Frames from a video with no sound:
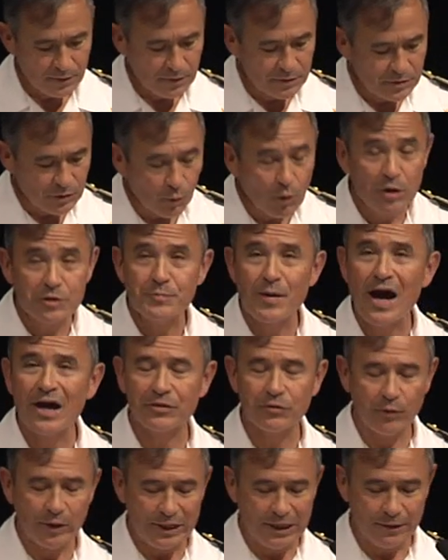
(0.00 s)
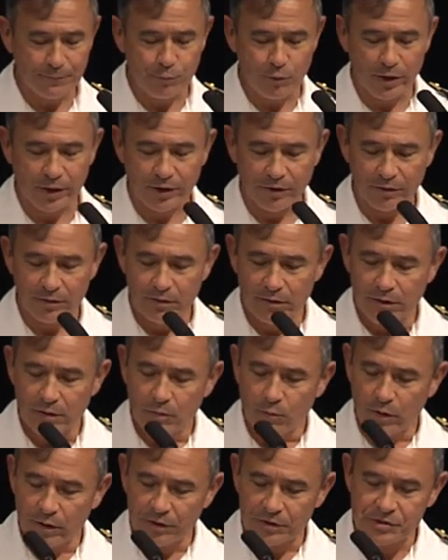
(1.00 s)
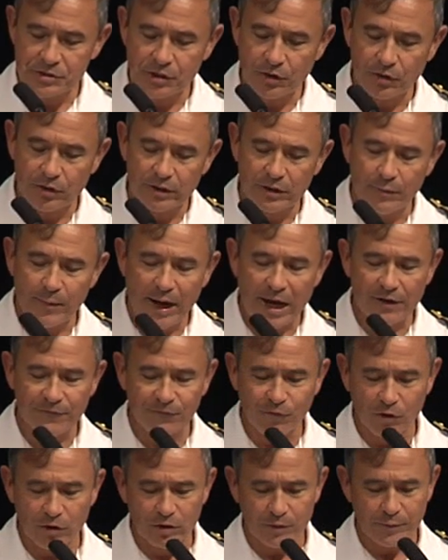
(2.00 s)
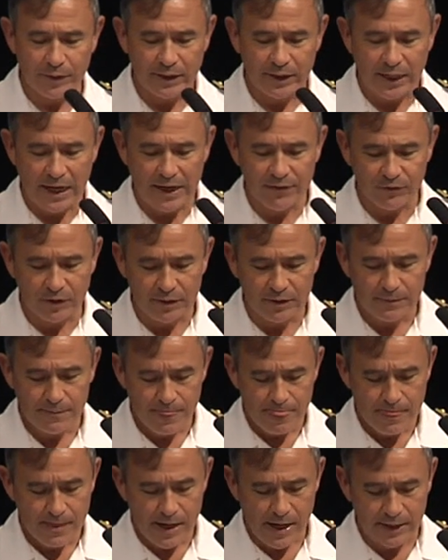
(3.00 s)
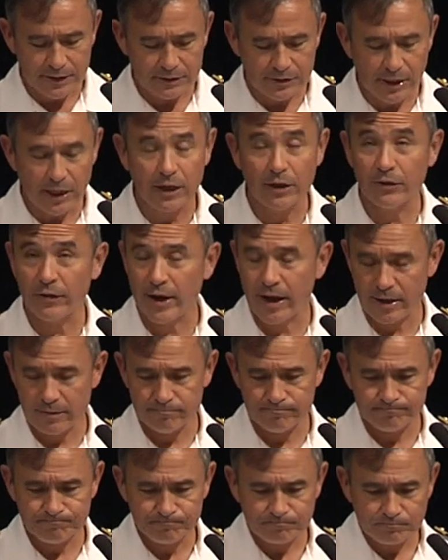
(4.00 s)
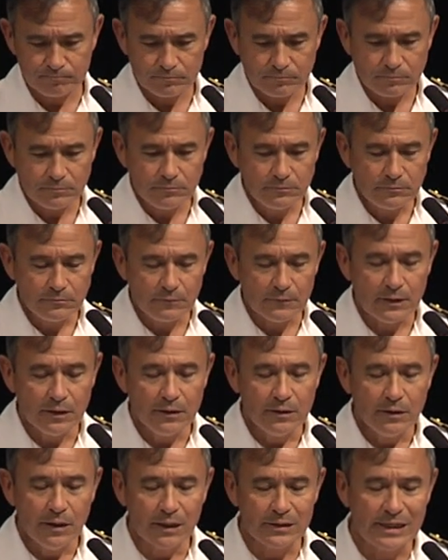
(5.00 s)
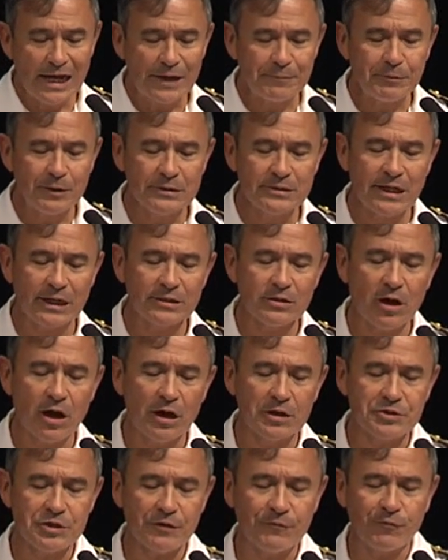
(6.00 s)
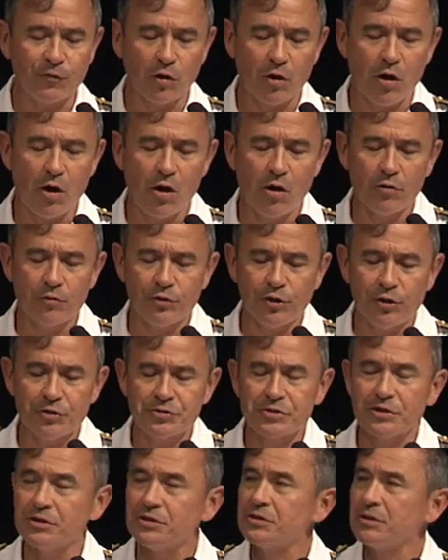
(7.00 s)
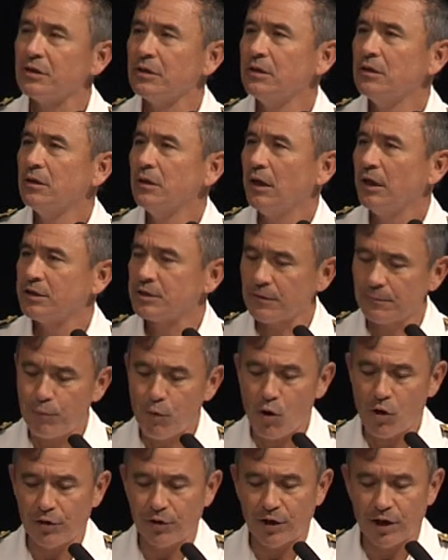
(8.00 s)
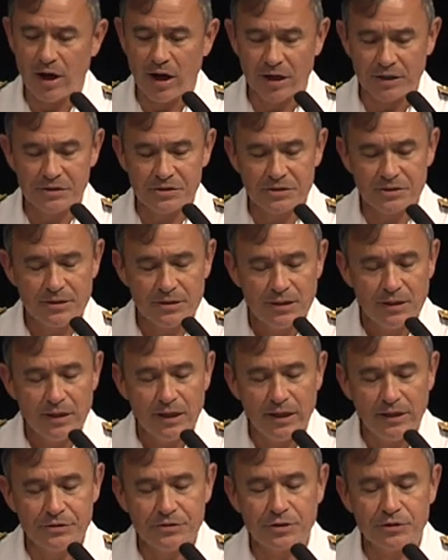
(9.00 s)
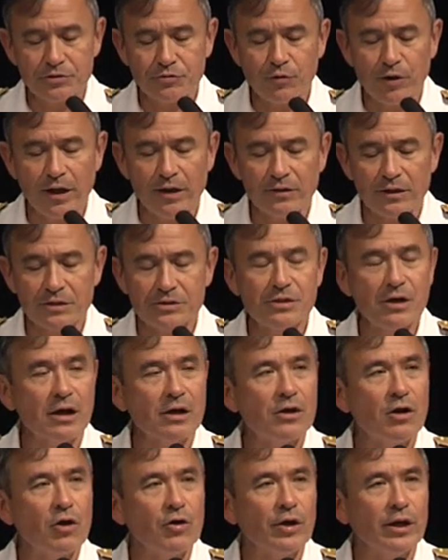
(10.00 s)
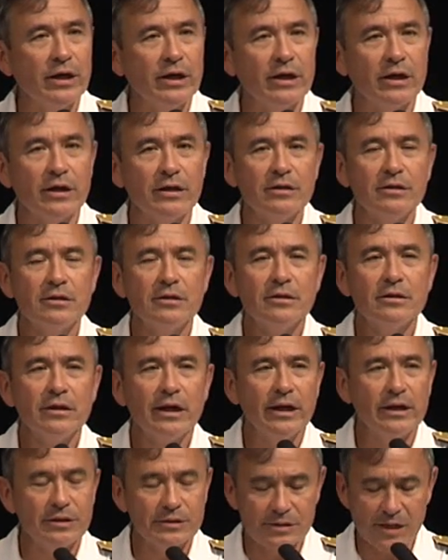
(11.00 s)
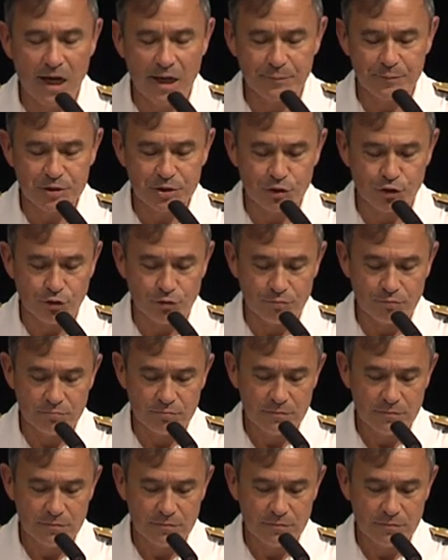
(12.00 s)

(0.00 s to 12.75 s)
So where's my 3D printer? Well, there's certainly demand for them in the Navy, I can tell you that. Adapting technology for our own uses is important to us, and it's a trend that's not going to end anytime soon.